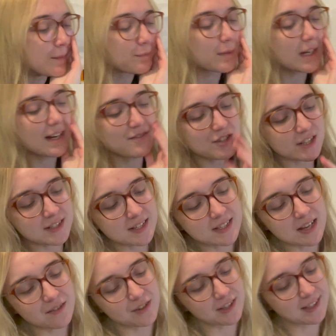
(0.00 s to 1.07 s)
But I've just
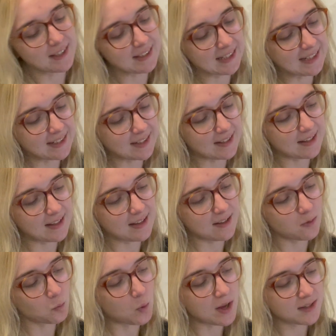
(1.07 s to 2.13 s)
discovered that like,
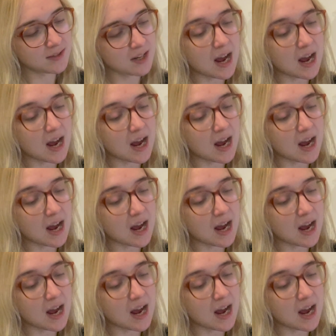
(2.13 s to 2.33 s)
whilst